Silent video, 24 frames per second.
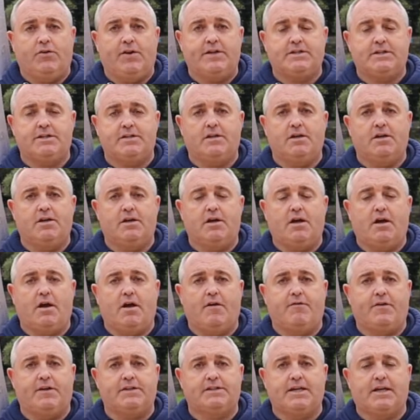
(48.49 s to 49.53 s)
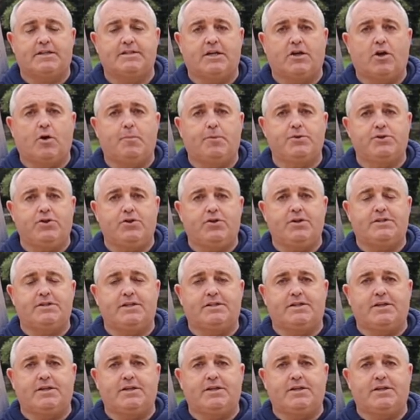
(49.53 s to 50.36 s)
this is a fantastic opportunity